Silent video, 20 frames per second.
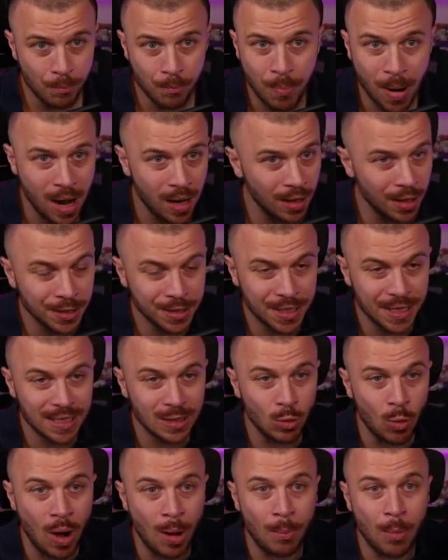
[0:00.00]
balance
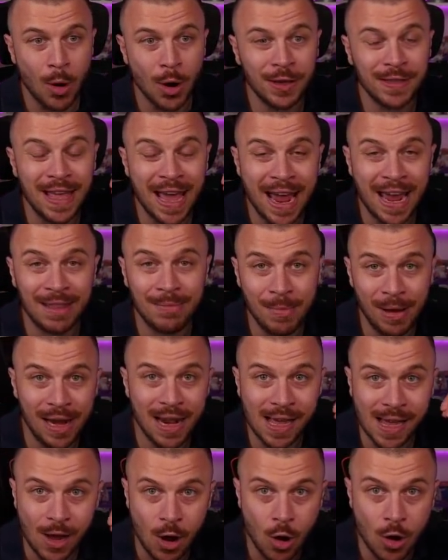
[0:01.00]
is one point eight
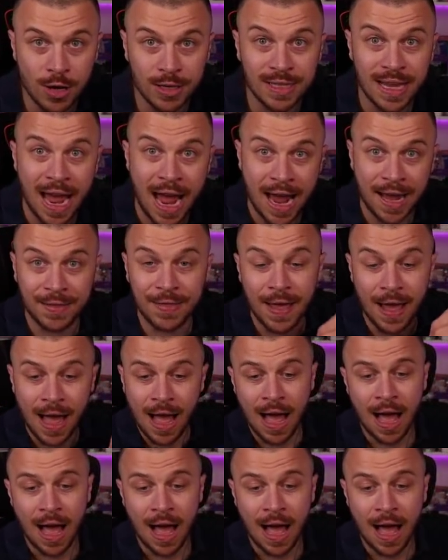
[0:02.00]
million coins and